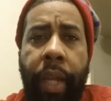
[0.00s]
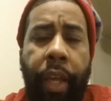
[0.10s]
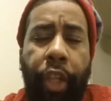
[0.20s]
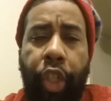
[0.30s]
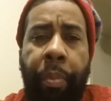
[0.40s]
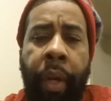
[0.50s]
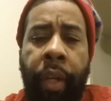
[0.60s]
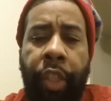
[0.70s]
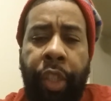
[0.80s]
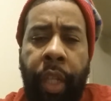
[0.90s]
he
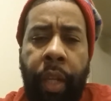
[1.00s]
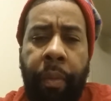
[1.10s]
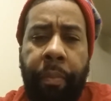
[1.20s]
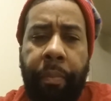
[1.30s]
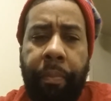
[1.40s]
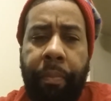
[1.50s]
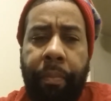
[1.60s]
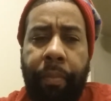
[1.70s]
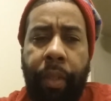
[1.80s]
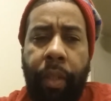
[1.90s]
experienced then,
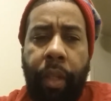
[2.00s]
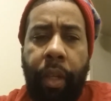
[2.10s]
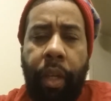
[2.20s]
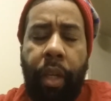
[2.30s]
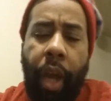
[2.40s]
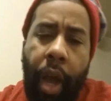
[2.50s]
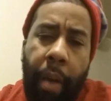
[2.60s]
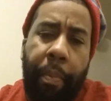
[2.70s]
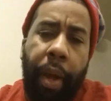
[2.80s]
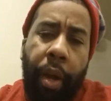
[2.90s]

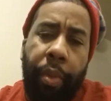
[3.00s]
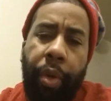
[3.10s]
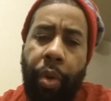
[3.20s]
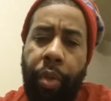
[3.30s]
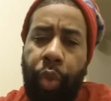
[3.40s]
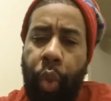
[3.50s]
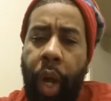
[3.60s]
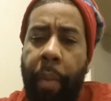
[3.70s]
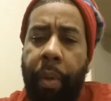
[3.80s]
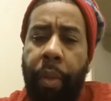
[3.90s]
compounded on the
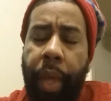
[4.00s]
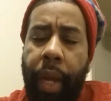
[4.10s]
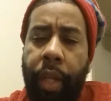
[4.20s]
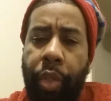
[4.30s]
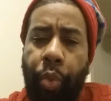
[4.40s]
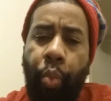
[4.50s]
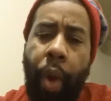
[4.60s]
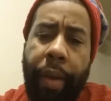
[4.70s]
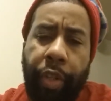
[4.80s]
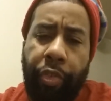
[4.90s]
trauma that his
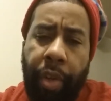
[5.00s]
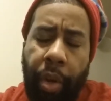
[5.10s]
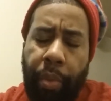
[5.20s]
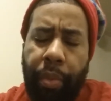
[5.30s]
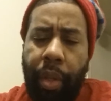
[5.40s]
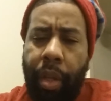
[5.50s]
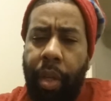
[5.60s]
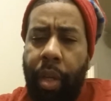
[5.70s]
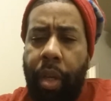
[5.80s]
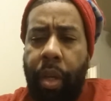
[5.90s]
wife felt,
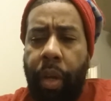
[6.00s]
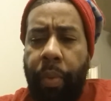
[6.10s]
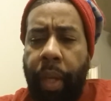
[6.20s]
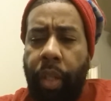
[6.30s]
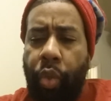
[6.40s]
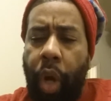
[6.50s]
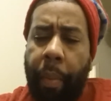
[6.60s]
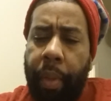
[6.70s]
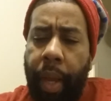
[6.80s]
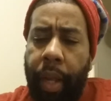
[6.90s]
that the
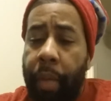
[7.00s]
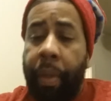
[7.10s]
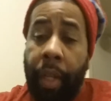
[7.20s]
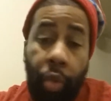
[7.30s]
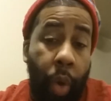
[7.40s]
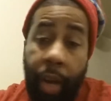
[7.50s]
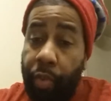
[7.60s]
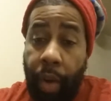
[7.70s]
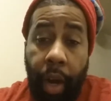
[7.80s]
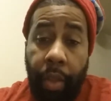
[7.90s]
trauma that him and his wife